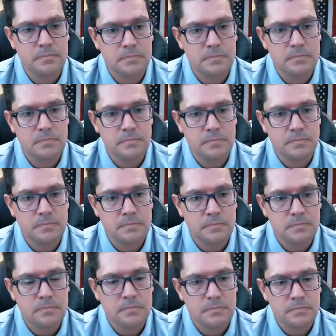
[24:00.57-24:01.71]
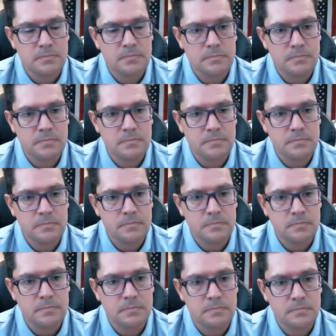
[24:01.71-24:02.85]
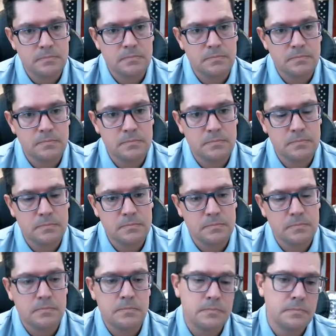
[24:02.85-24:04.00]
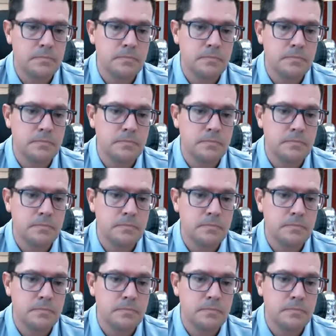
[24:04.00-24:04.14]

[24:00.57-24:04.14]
[no speech]